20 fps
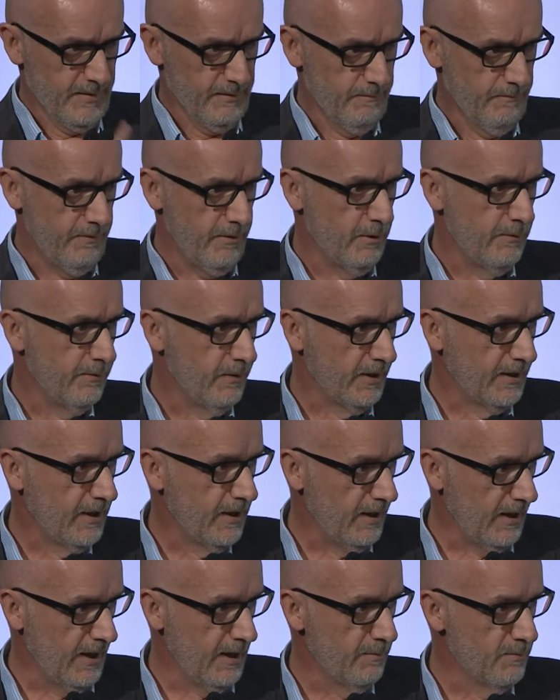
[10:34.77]
Verified
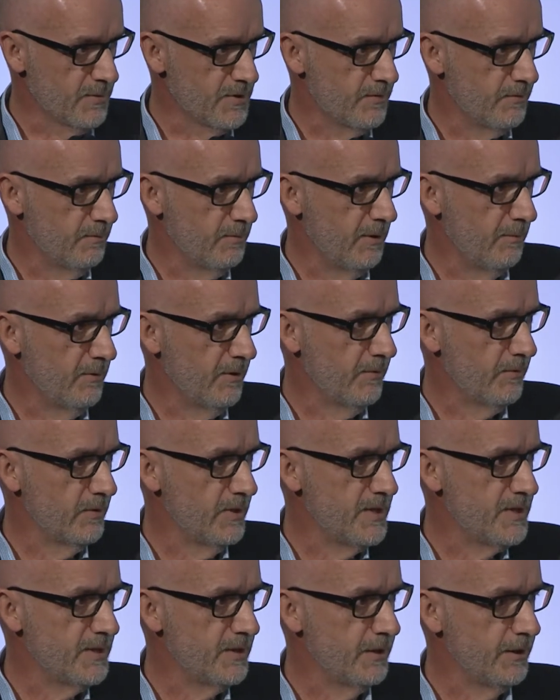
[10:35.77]
claims from
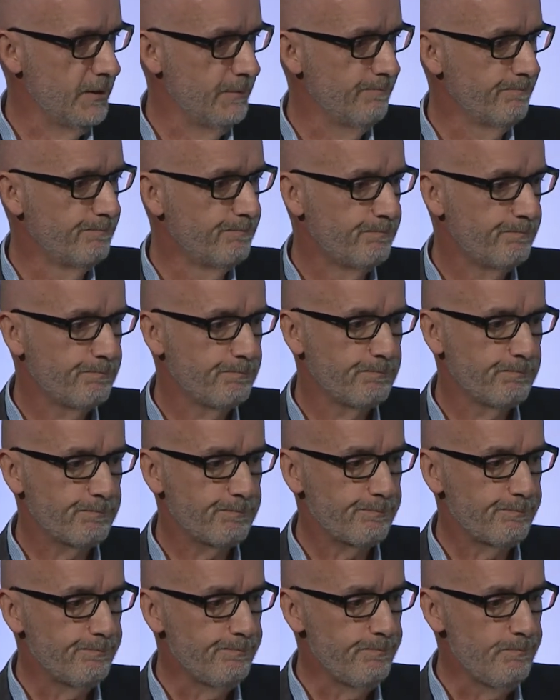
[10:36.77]
W3C,
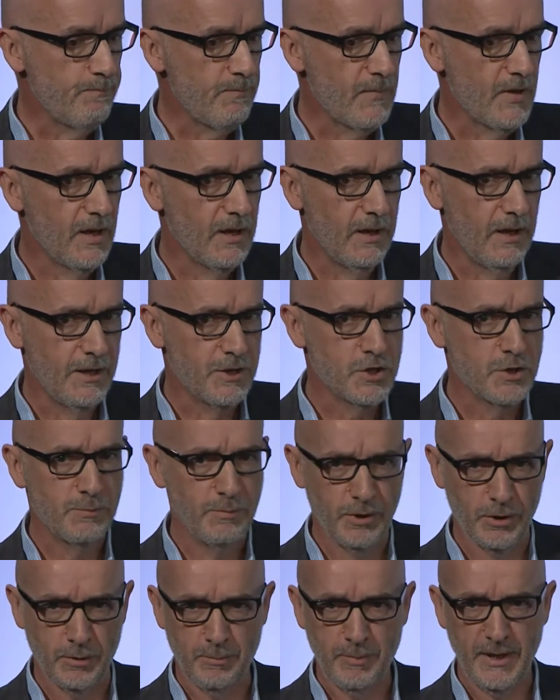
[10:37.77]

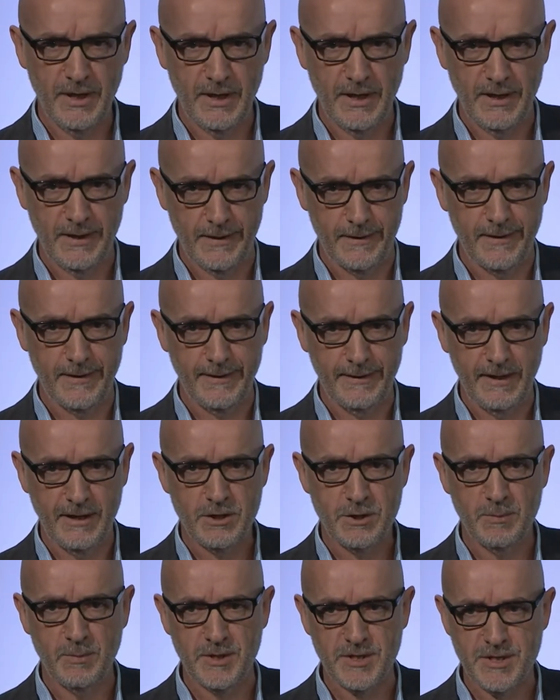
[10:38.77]
attribute PKI,
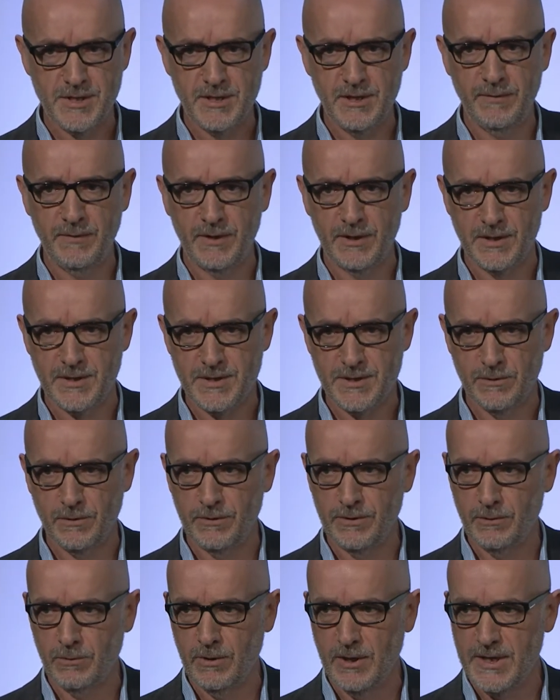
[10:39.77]
attribute certificates are on
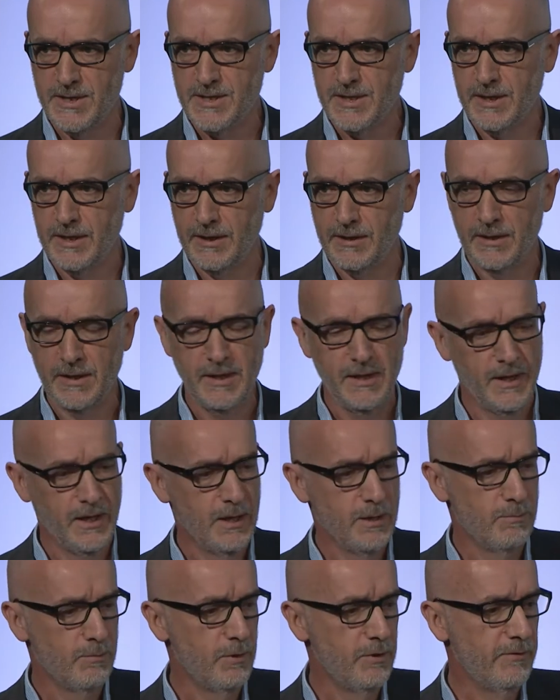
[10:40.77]
the rise again,
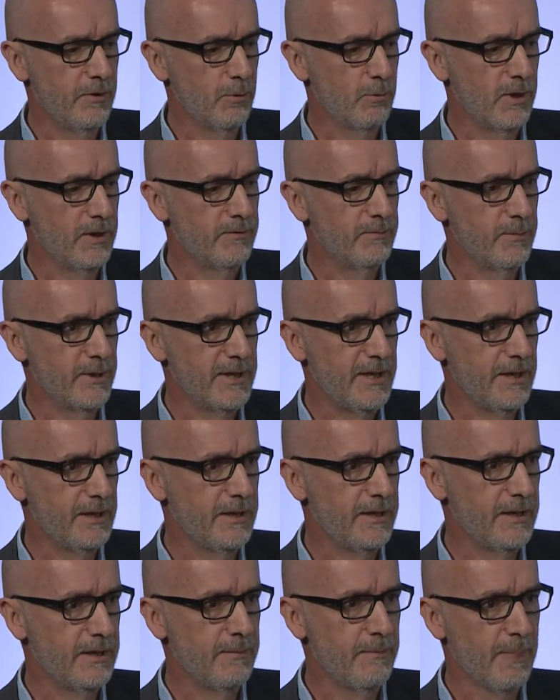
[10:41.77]
moving away from
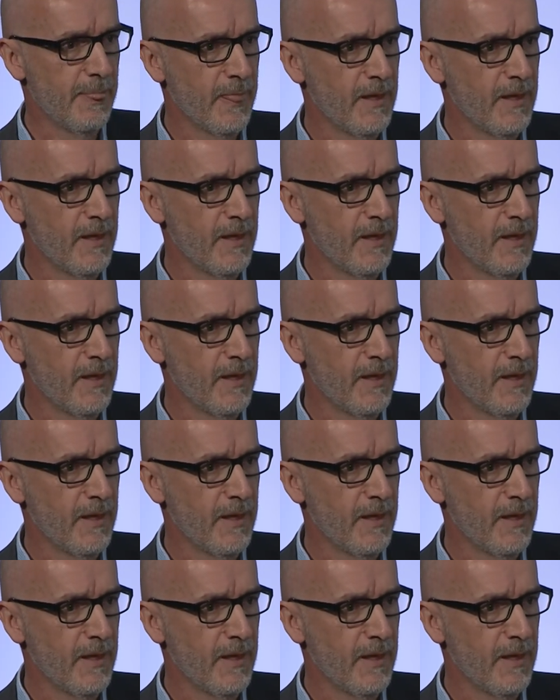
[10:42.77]
identity.